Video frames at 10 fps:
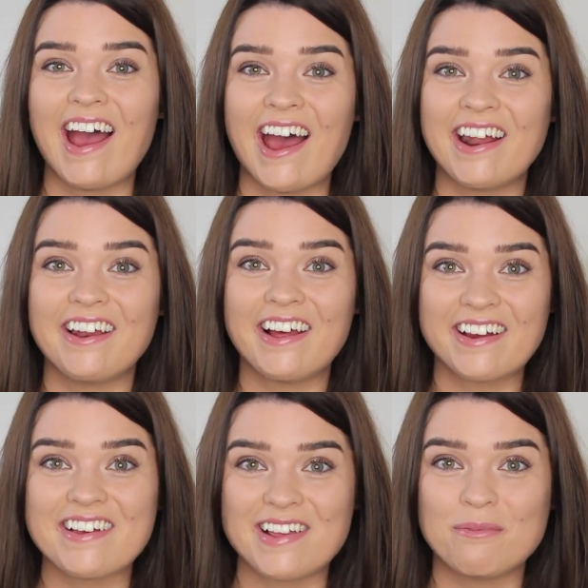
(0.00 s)
And
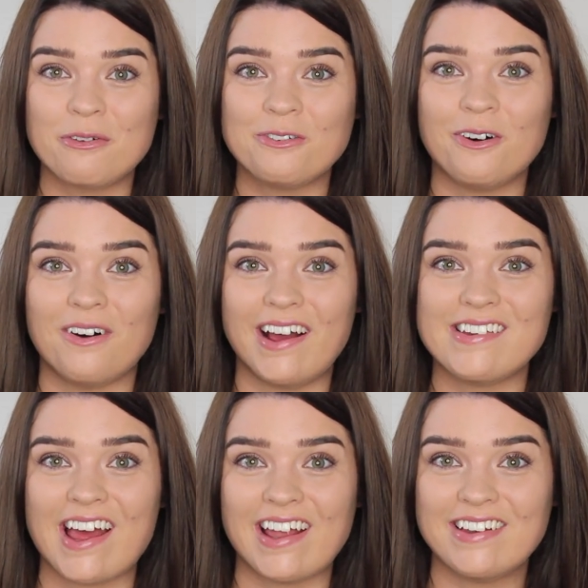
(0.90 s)
like I said before, I
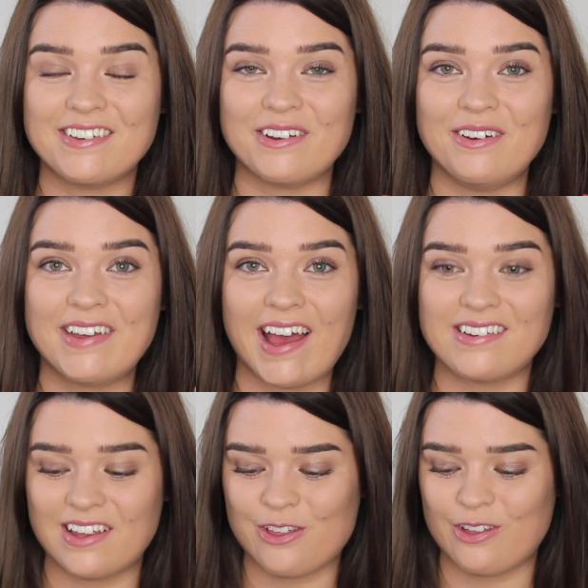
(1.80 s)
tend to get a
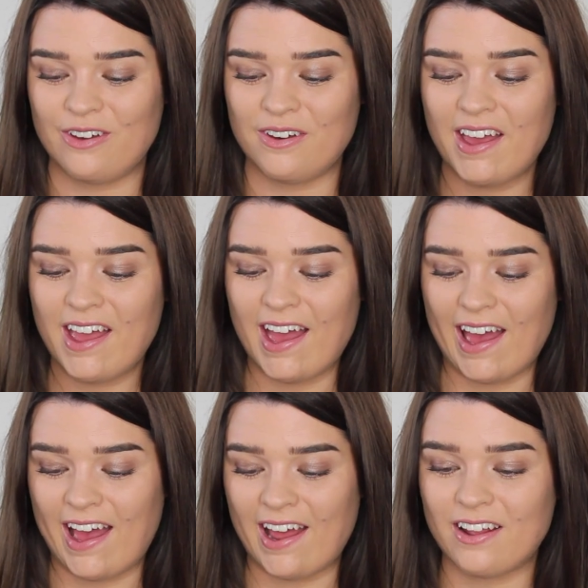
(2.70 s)
tissue
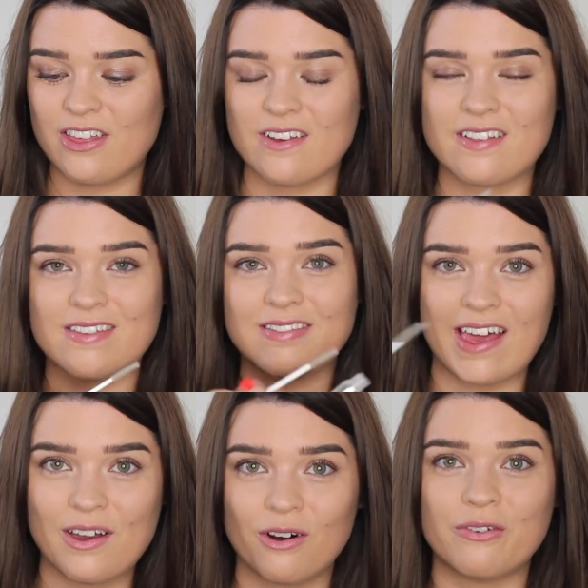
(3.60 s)
and just
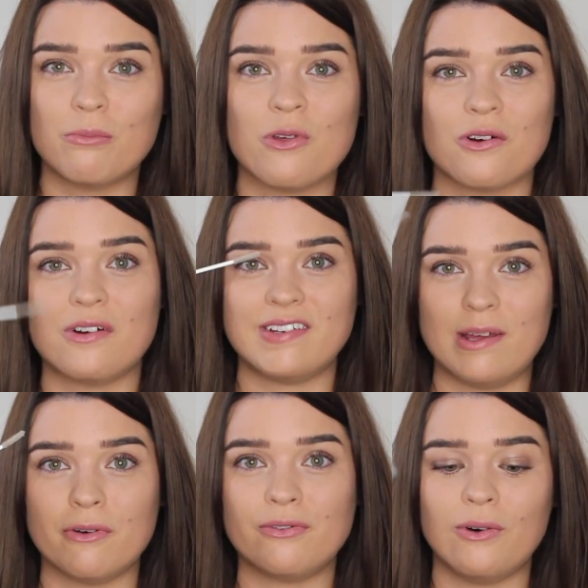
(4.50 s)
take off the
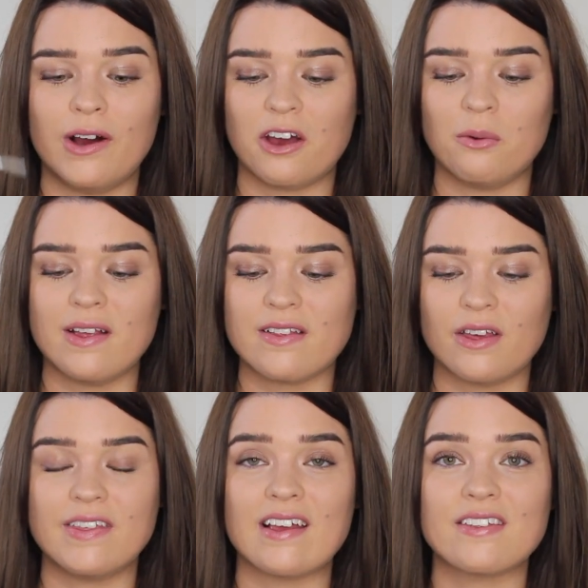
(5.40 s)
majority before I go in
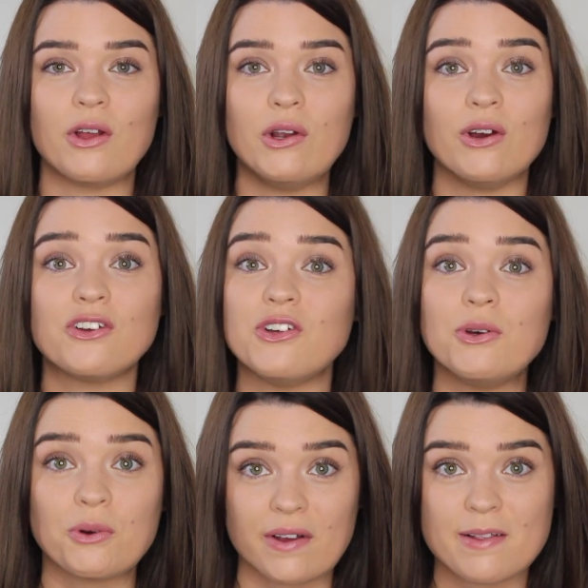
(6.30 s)
so things don't look
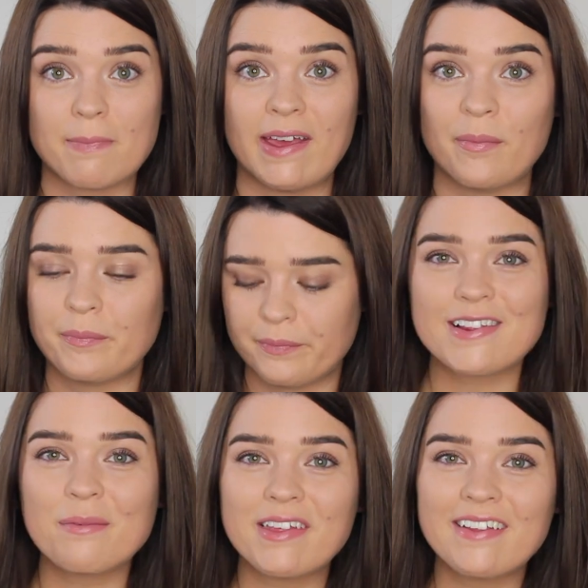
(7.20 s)
too crispy.
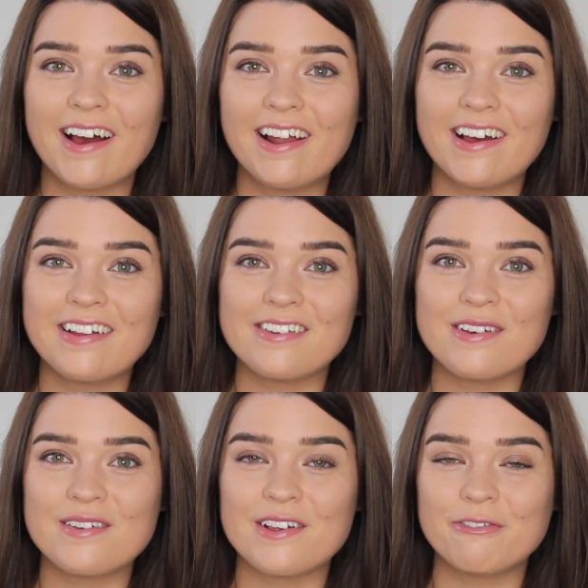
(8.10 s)
Something that I like to
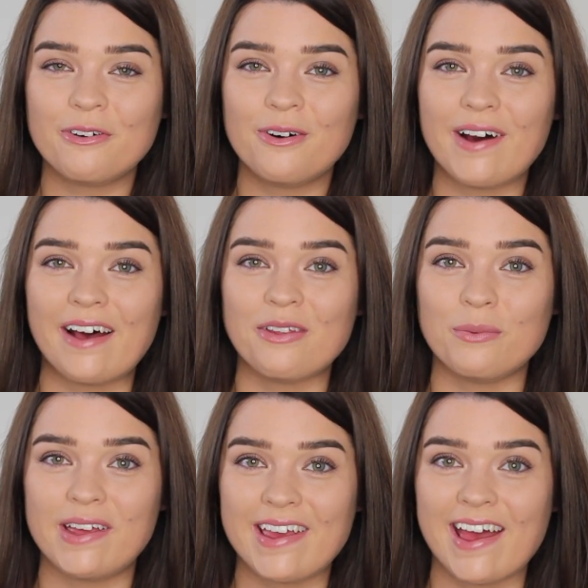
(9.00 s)
use it for at the
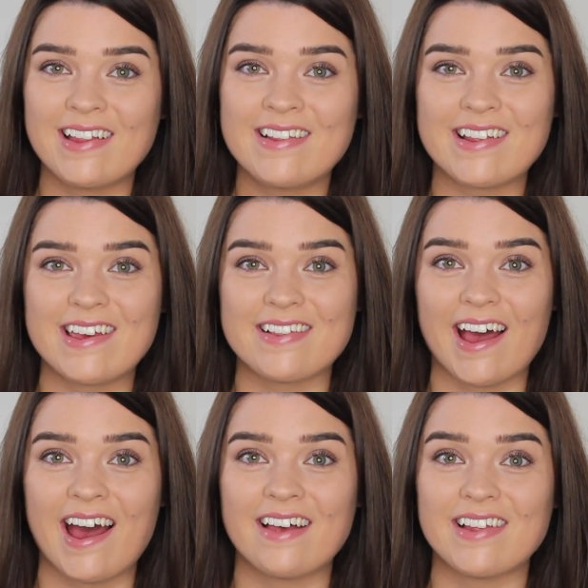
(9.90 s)
weekends is
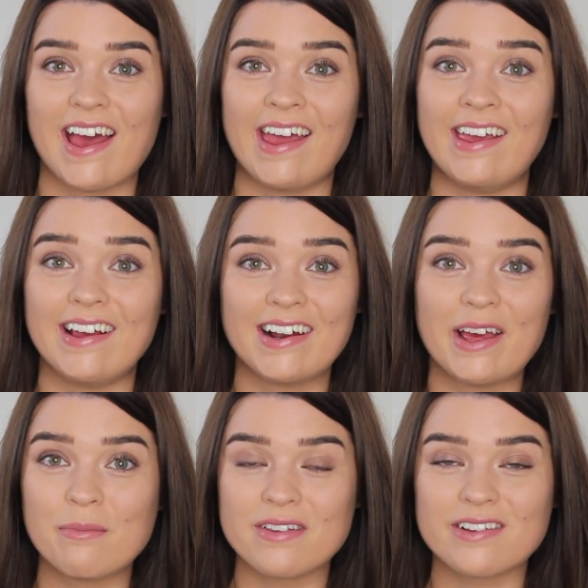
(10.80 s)
as a
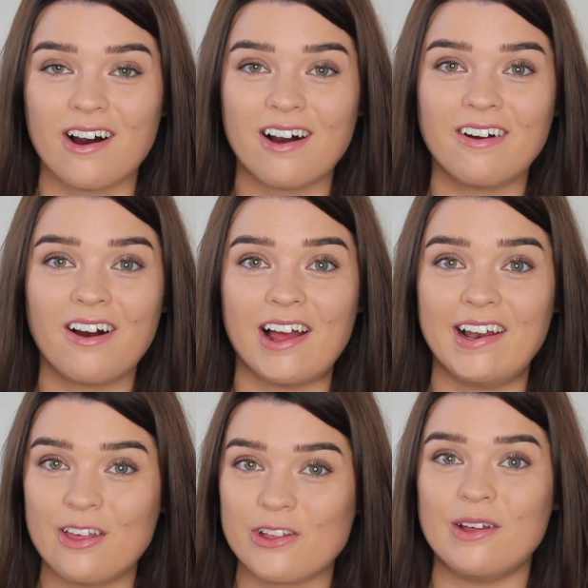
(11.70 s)
clear mascara. I
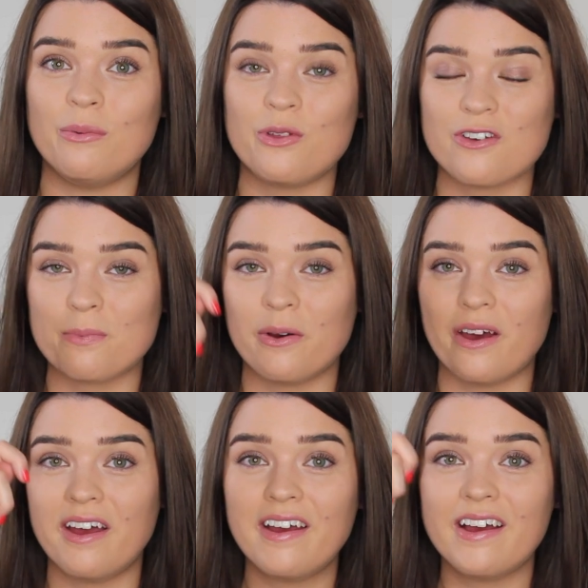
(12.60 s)
literally will just
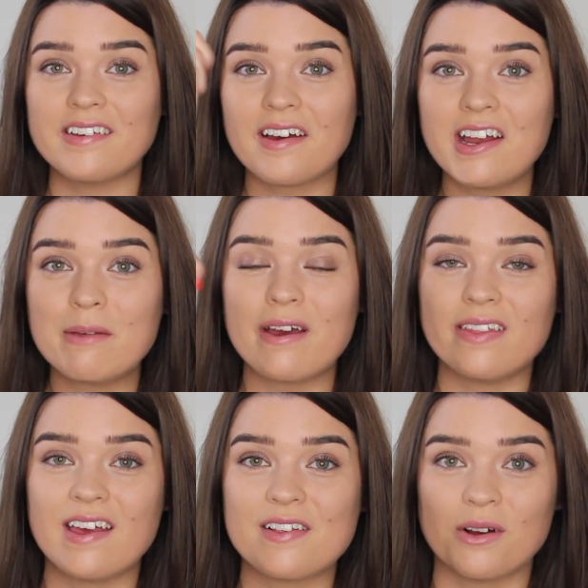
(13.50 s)
put a tiny bit
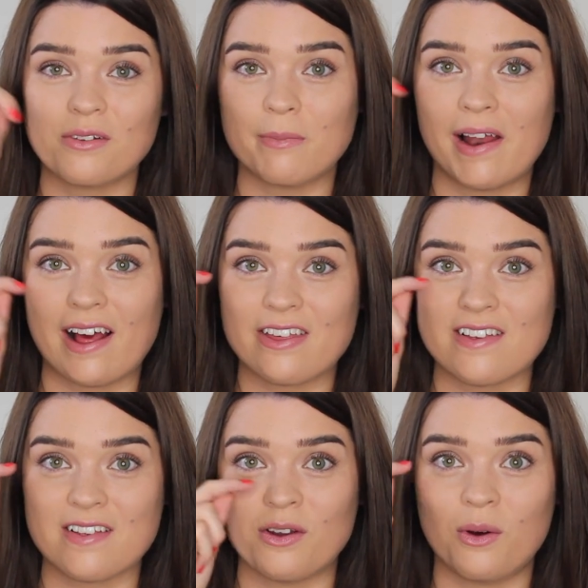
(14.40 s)
of this onto my
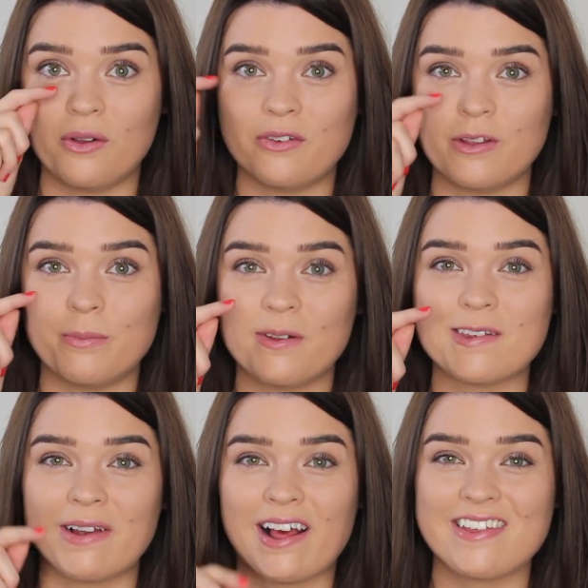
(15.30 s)
lashes and onto the
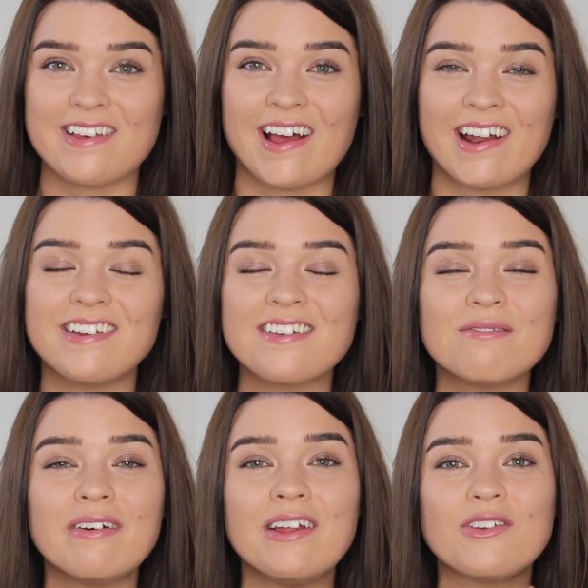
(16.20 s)
bottom lashes, and it
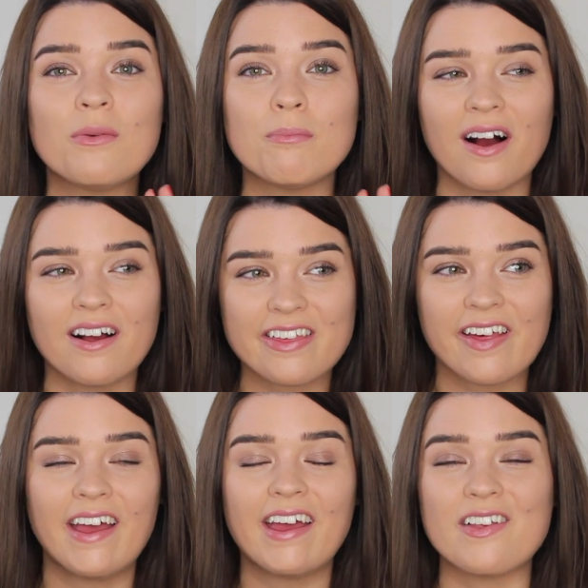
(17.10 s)
doesn't really do much.
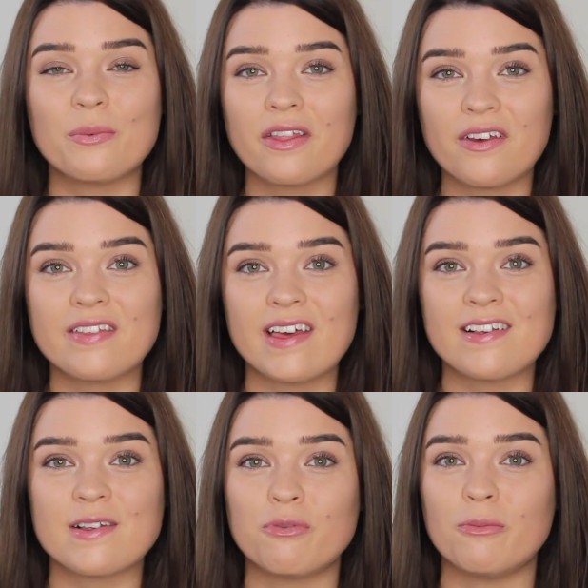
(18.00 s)
It's one of those
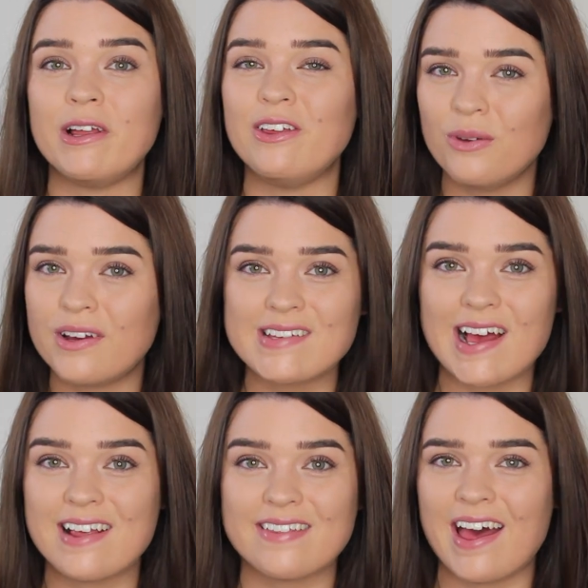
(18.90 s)
things that probably you can
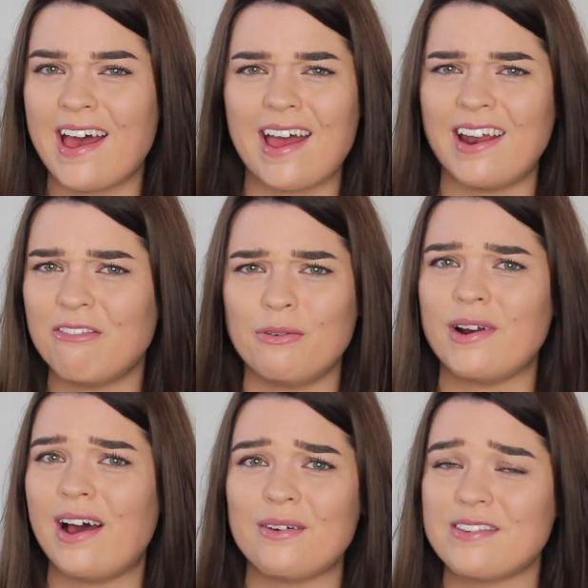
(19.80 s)
tell it's there and
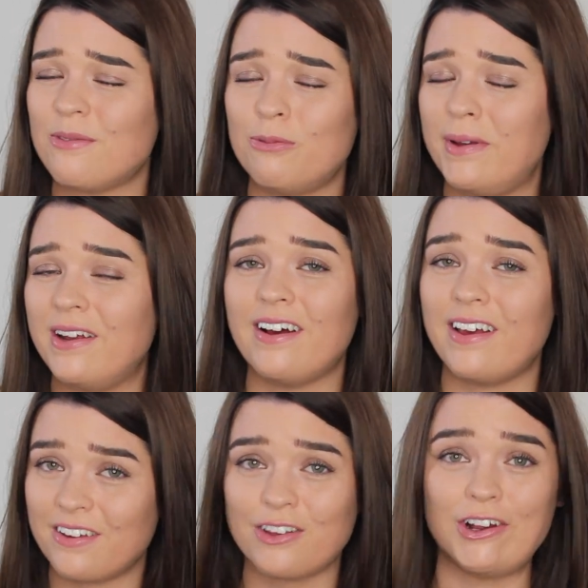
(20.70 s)
everyone else will be
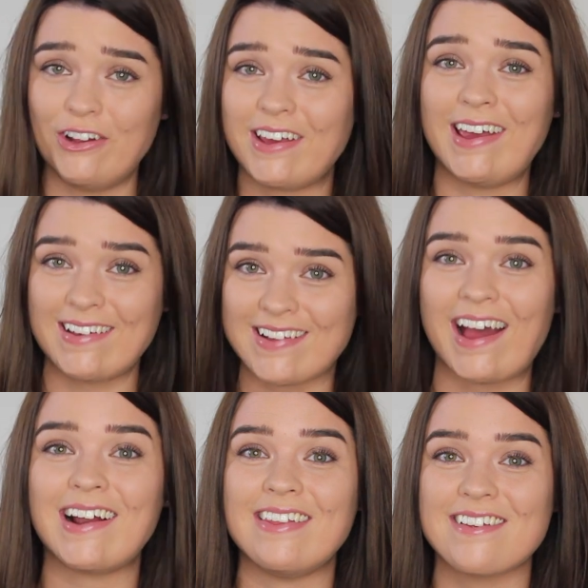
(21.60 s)
like, you look
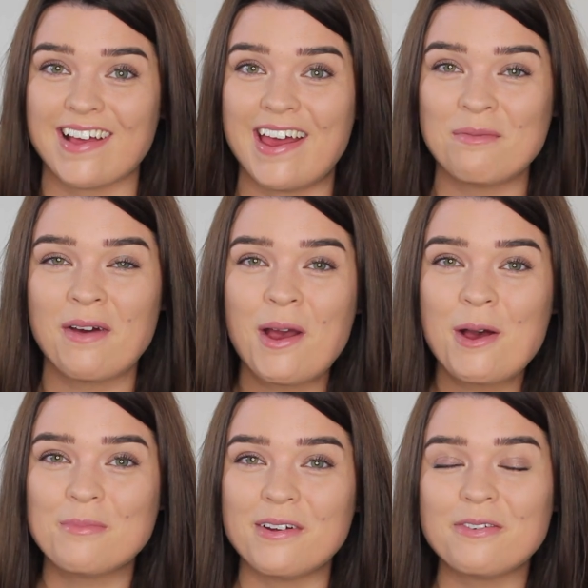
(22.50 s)
exactly the same.
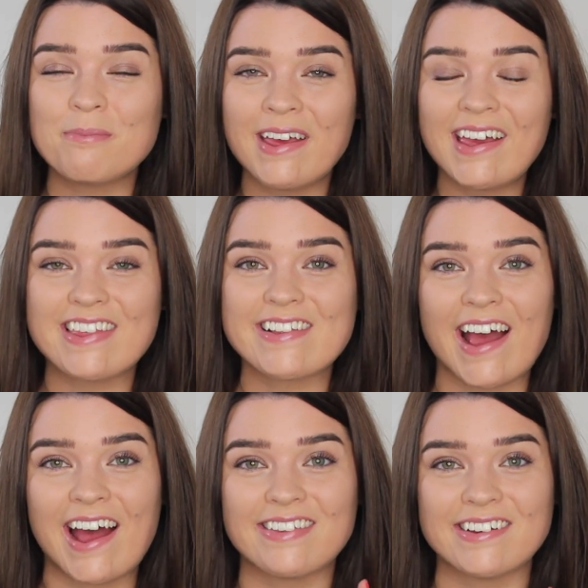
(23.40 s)
But for me, it just
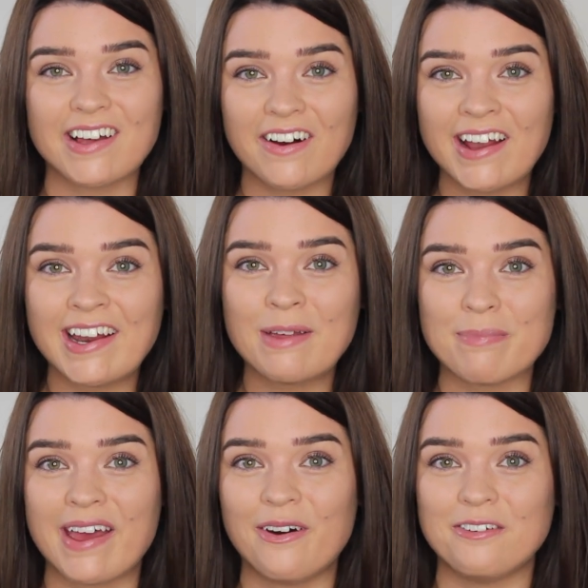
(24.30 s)
adds a tiny
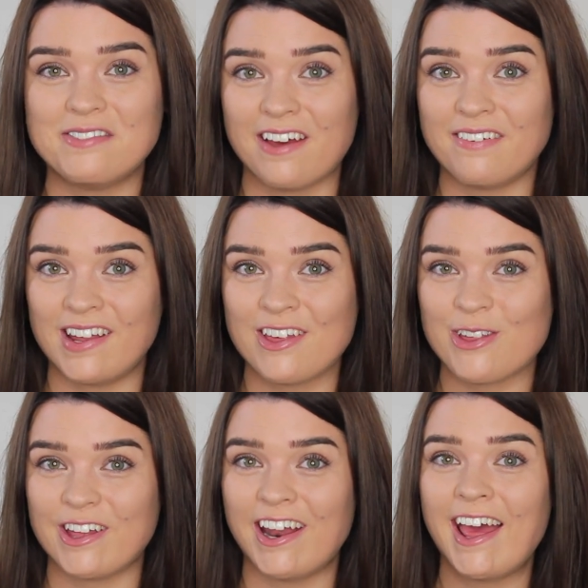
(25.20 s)
bit of
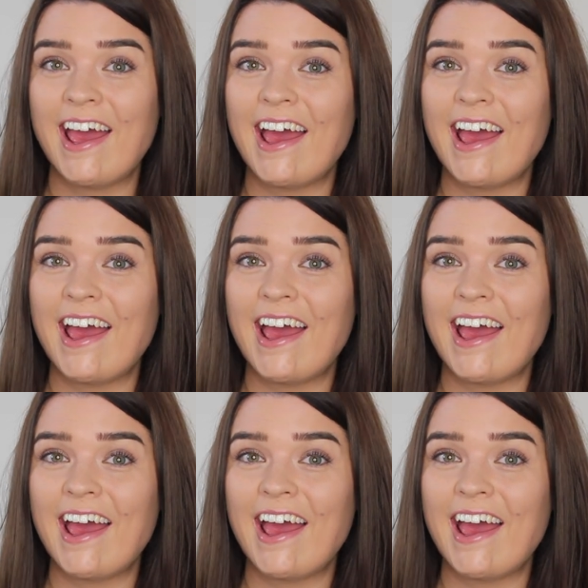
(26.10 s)
definition.